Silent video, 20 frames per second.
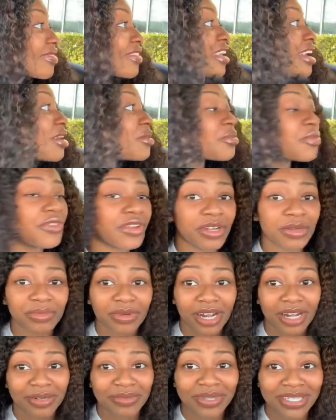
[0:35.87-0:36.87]
i'm very
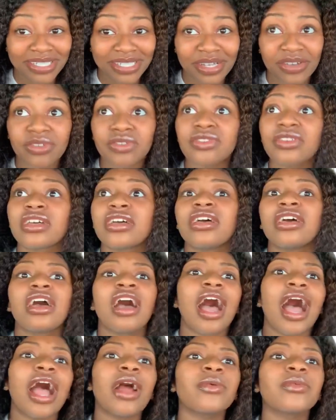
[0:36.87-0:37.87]
proud of myself
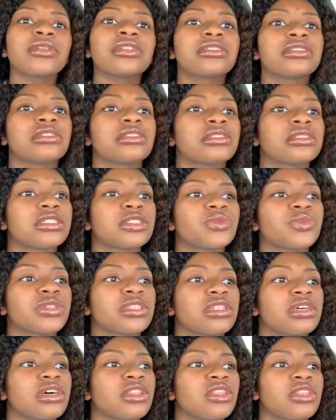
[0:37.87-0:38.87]
i really should have just
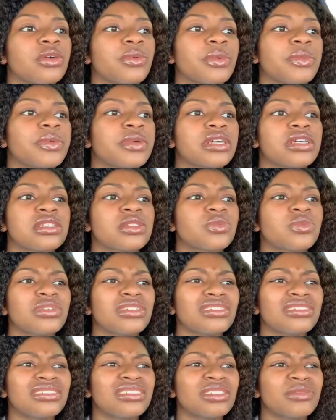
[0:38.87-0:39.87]
went the other day because what
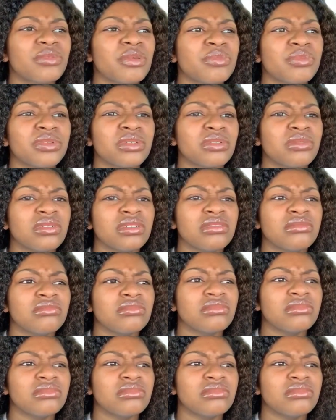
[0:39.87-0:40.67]
is these people doing